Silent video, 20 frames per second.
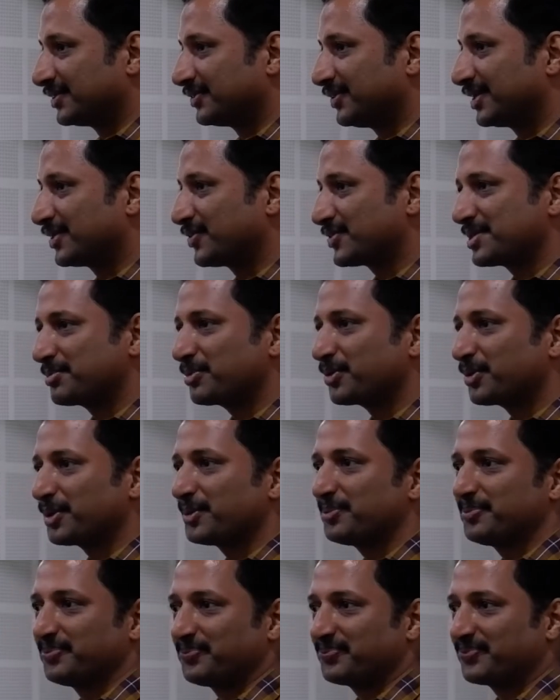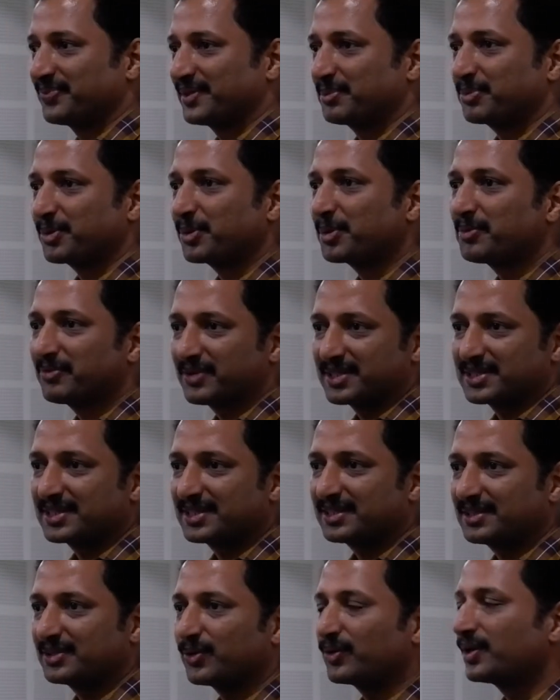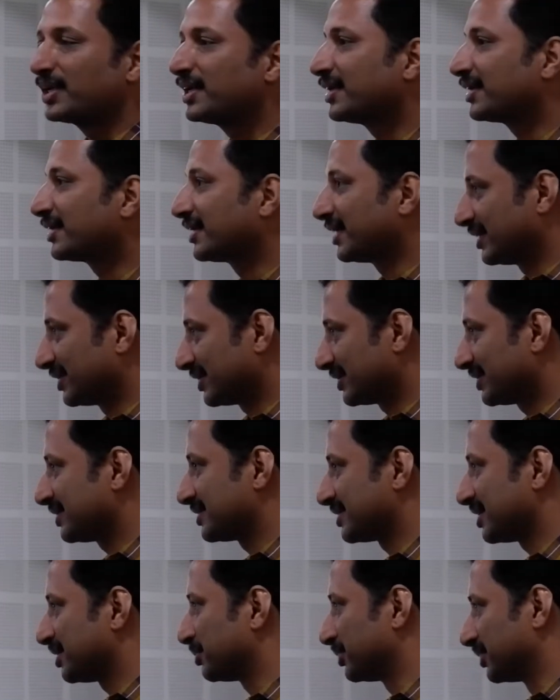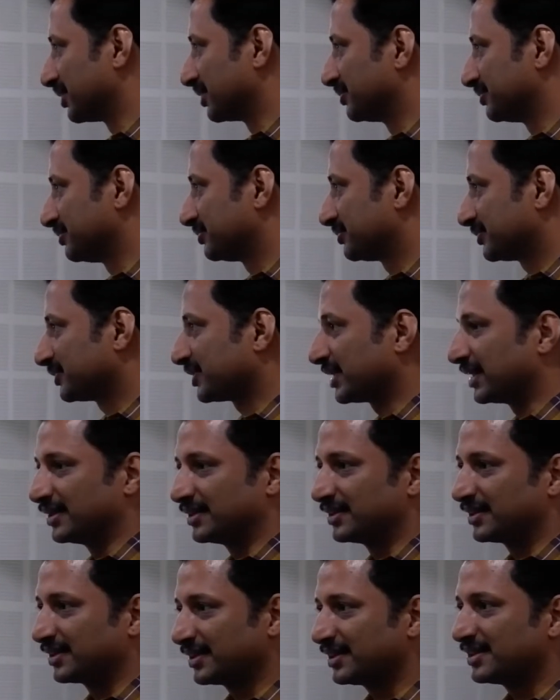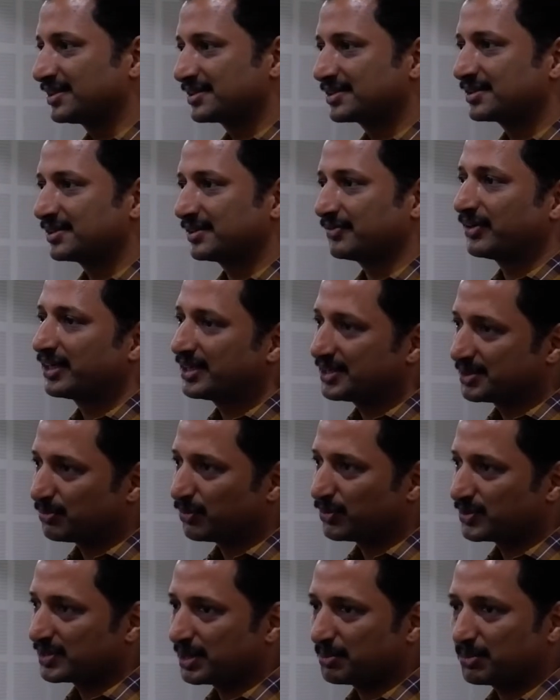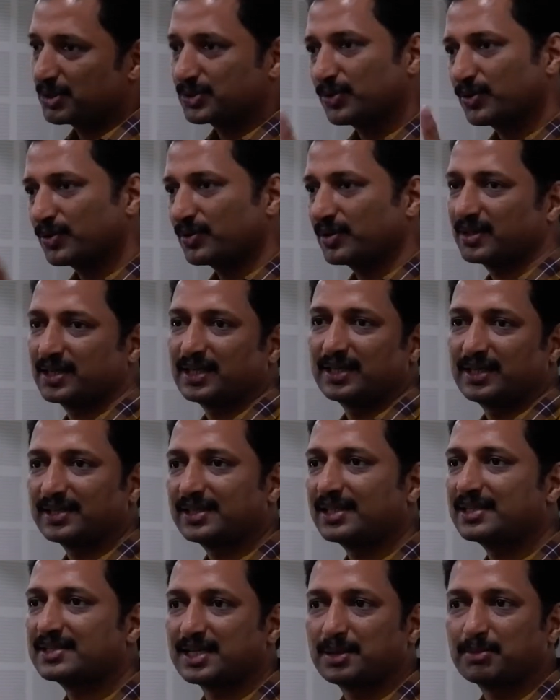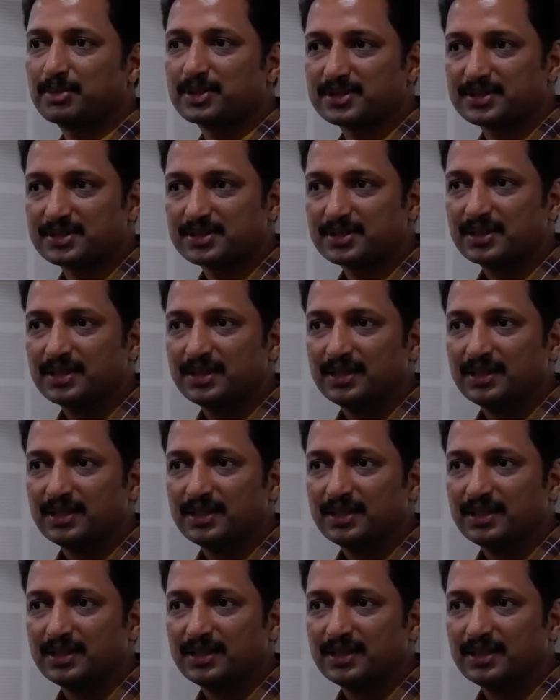What was the problem? The problem was that only conducting sample, okay, at least very small samples or conducting samples